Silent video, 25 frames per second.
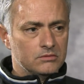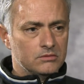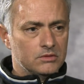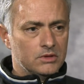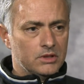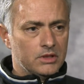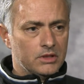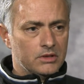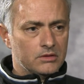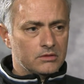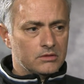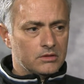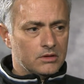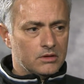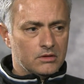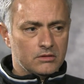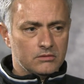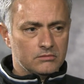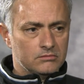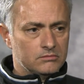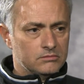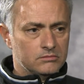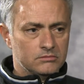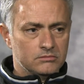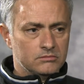And
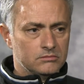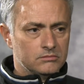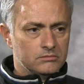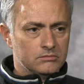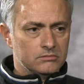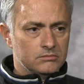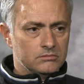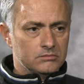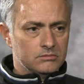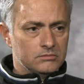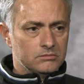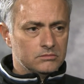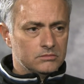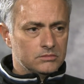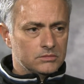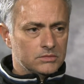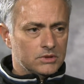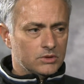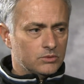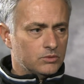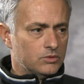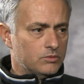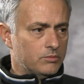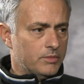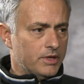a
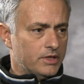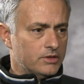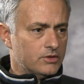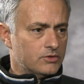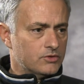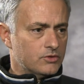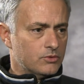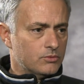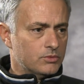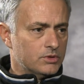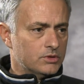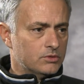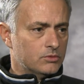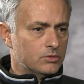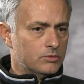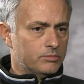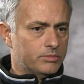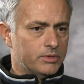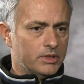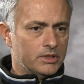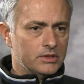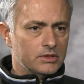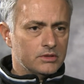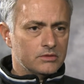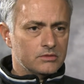good manager with good
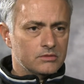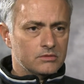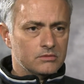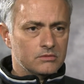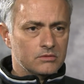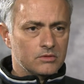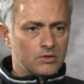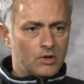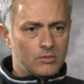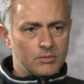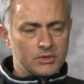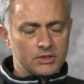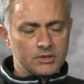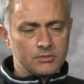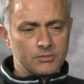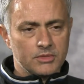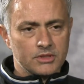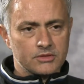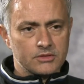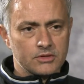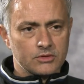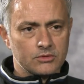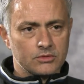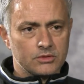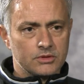players normally
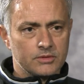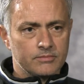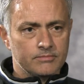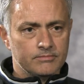makes a good team.